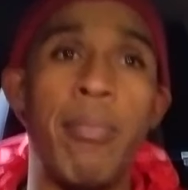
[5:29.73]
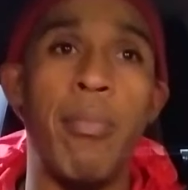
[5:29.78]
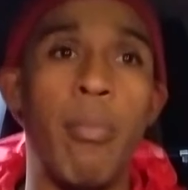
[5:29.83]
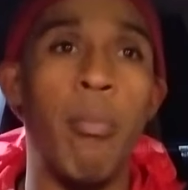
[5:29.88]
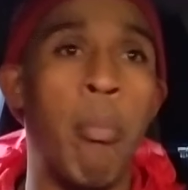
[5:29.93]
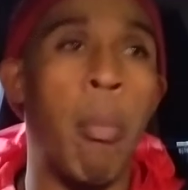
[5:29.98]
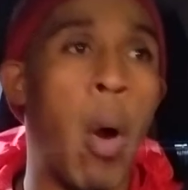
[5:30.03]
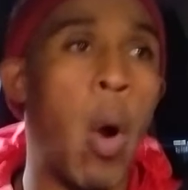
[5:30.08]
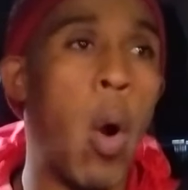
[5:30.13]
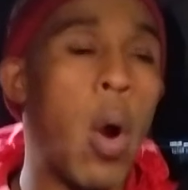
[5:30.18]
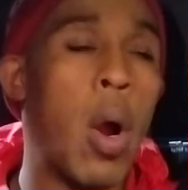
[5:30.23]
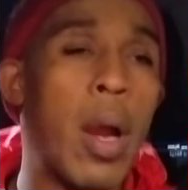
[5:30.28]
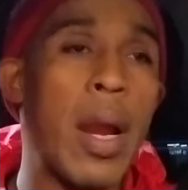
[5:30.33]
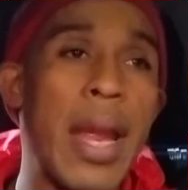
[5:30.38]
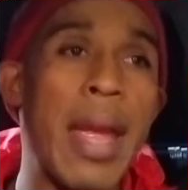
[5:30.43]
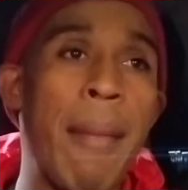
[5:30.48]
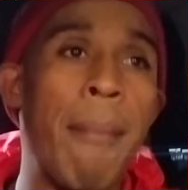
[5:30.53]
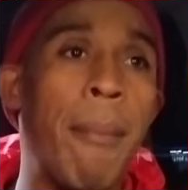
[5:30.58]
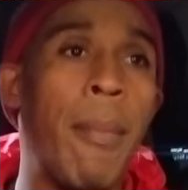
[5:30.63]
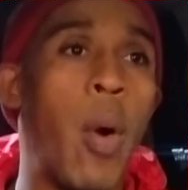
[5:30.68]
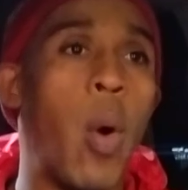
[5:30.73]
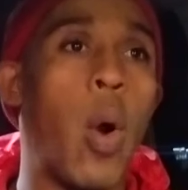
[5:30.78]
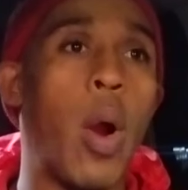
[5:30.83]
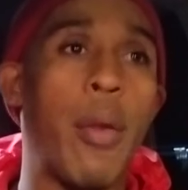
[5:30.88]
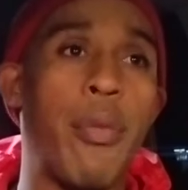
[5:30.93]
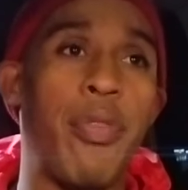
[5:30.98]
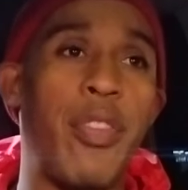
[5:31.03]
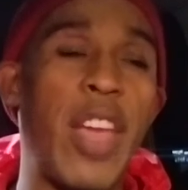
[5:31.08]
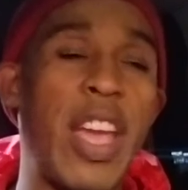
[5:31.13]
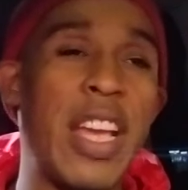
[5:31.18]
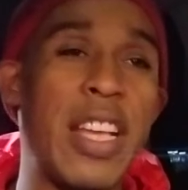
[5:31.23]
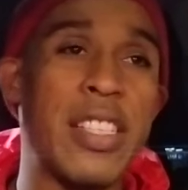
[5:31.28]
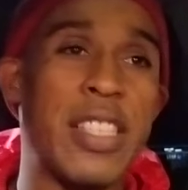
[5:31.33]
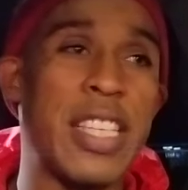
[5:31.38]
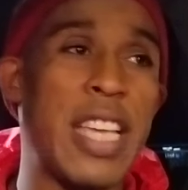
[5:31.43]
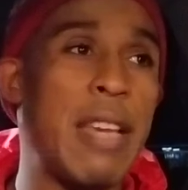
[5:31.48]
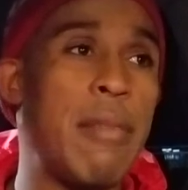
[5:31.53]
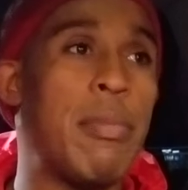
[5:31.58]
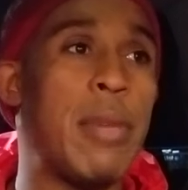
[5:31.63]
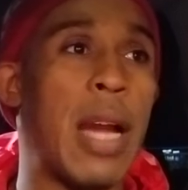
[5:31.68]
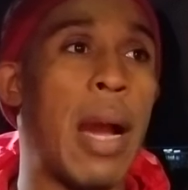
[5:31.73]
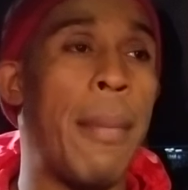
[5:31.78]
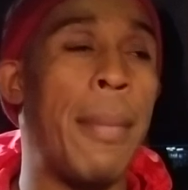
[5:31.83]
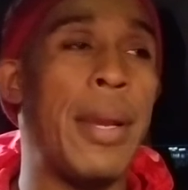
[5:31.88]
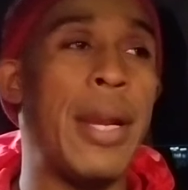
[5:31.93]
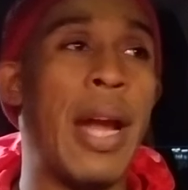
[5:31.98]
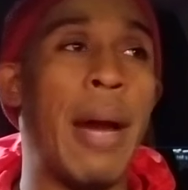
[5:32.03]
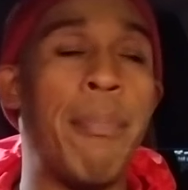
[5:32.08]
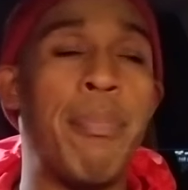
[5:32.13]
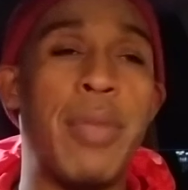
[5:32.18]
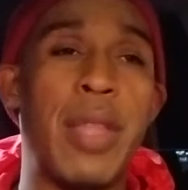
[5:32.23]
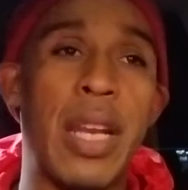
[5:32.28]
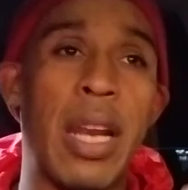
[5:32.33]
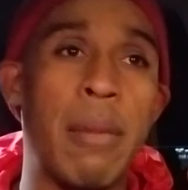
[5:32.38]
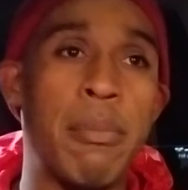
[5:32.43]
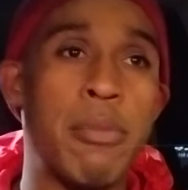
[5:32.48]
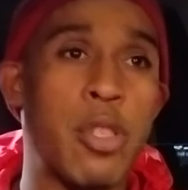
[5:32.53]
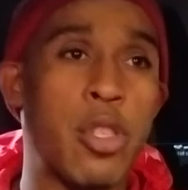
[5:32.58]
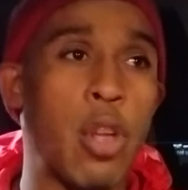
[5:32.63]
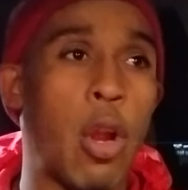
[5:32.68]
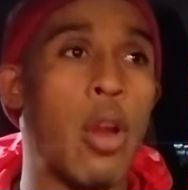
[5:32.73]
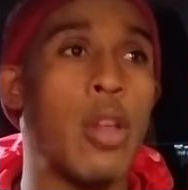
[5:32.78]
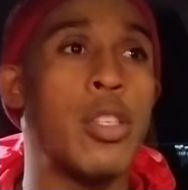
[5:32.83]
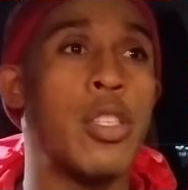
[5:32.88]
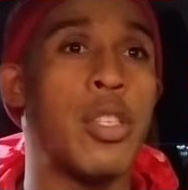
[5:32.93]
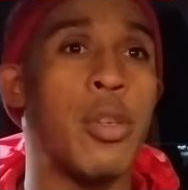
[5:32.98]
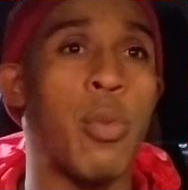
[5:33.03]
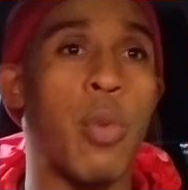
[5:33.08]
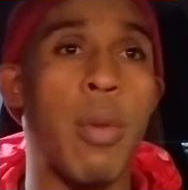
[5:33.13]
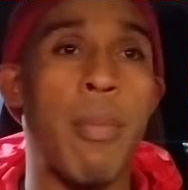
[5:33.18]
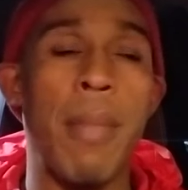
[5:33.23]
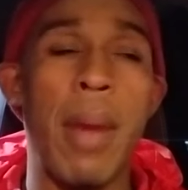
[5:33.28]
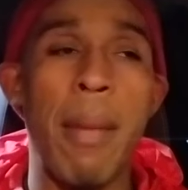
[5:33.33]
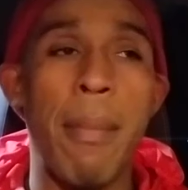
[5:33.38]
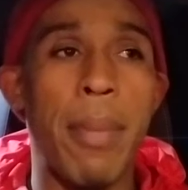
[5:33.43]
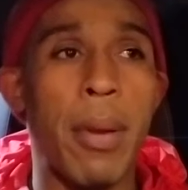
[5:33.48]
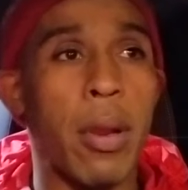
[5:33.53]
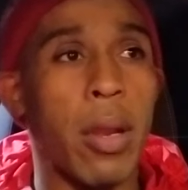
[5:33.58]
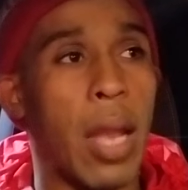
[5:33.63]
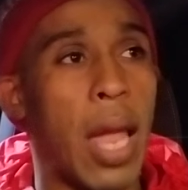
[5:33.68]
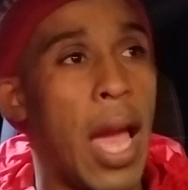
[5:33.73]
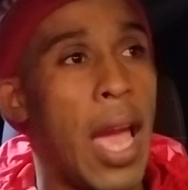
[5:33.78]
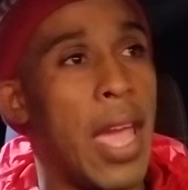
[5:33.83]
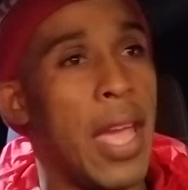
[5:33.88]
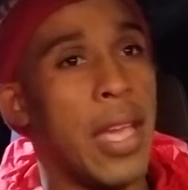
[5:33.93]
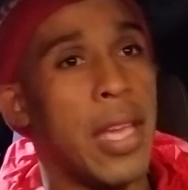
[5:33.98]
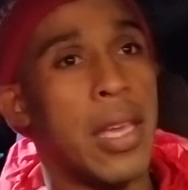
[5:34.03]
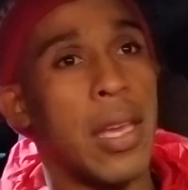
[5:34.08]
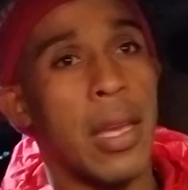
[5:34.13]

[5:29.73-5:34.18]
more and more things keep coming up that I'm starting to remember, like